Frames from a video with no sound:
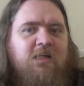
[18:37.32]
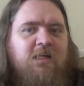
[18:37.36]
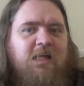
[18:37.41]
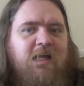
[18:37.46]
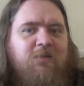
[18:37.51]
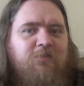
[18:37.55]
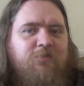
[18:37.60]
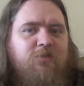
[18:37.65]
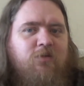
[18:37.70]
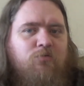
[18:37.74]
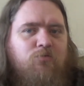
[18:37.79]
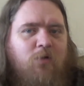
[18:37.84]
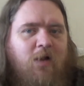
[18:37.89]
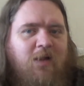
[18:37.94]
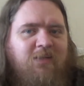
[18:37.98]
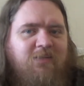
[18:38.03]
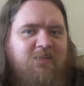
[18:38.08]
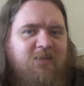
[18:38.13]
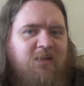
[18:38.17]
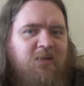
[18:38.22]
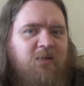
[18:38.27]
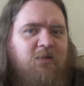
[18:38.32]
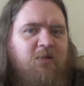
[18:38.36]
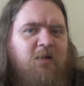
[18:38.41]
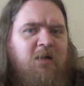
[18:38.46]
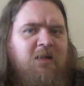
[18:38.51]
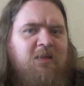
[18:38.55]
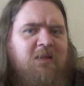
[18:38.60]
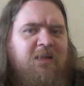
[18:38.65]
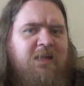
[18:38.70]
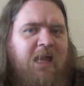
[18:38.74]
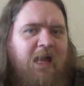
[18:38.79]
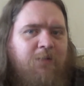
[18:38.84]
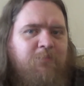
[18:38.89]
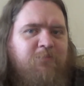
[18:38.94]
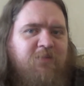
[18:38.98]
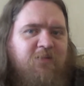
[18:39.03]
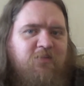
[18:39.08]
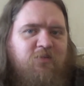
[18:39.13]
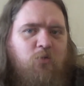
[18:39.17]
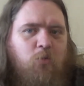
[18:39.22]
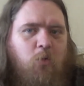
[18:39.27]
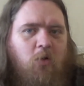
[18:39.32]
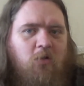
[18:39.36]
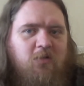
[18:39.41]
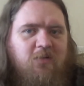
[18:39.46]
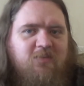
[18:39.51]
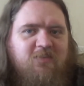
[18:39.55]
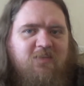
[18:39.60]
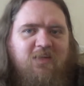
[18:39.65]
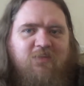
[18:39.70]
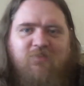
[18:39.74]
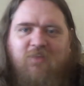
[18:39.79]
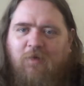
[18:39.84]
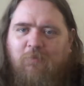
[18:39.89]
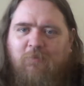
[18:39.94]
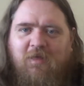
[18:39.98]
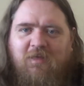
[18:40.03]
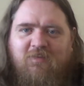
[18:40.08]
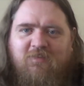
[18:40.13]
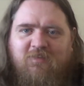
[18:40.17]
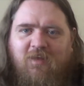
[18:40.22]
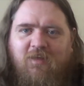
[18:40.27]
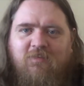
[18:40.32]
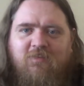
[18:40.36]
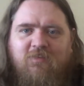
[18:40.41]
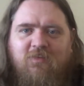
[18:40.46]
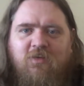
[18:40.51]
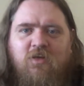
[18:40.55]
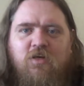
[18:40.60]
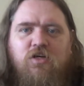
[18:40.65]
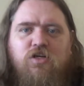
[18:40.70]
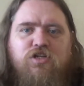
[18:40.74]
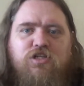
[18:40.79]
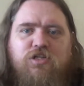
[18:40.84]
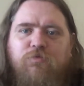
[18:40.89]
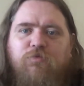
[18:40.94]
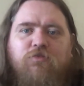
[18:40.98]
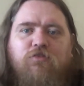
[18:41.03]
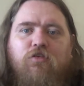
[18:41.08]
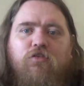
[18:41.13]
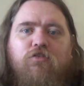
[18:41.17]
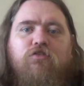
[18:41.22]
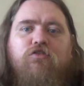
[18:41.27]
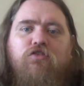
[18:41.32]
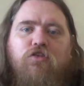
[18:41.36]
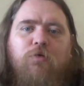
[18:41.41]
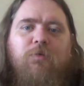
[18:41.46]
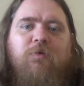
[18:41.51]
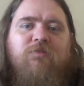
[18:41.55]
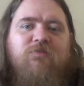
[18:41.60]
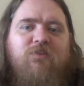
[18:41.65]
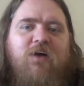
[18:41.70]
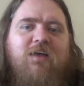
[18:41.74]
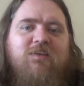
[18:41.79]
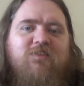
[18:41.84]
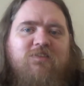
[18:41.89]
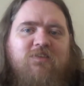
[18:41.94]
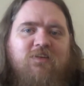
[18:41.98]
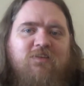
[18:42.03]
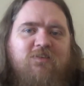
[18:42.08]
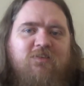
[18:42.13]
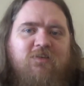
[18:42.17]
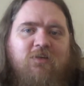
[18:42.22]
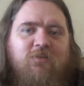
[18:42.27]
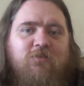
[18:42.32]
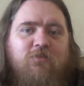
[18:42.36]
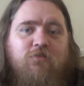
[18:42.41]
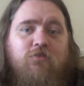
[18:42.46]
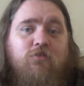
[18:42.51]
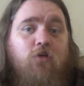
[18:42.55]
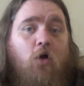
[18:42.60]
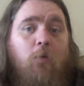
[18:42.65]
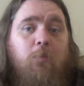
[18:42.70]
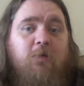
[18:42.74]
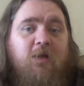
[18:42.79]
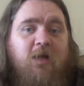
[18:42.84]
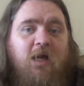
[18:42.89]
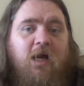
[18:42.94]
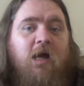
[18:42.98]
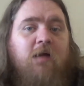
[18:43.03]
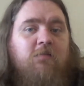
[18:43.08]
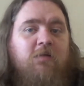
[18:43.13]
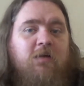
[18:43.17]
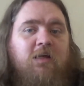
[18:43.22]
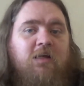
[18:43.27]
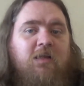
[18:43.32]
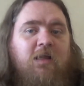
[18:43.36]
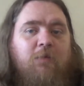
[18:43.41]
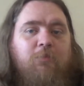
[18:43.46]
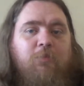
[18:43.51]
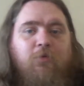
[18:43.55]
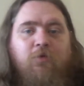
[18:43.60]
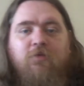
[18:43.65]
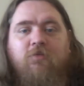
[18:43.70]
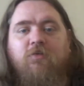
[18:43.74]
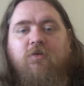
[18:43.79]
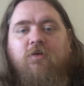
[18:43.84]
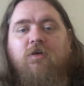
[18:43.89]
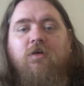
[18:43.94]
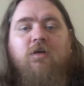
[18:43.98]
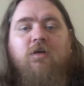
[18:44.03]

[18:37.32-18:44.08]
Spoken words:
if the writing kept its quality, if that makes sense. She was just too invested to stop caring at that point,